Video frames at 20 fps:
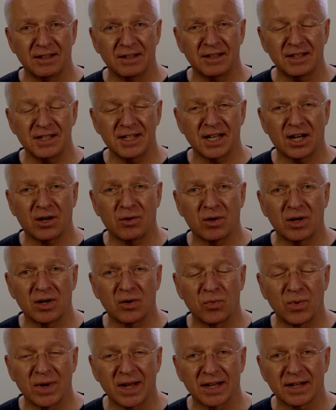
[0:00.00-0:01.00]
in our
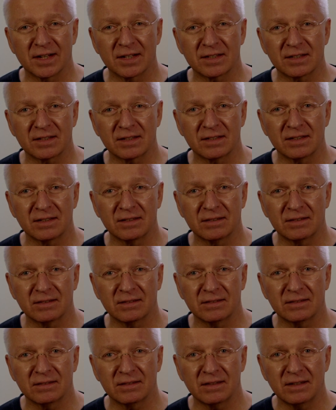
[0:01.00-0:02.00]
awareness
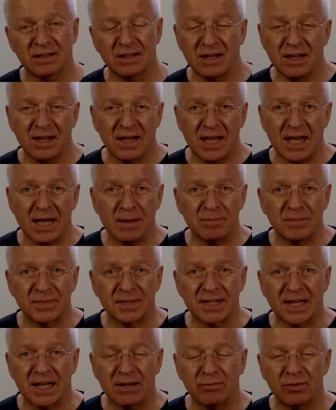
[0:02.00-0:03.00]
happens
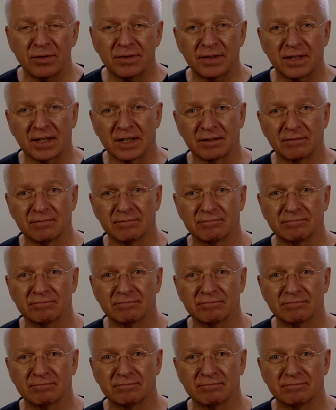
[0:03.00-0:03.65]
everything.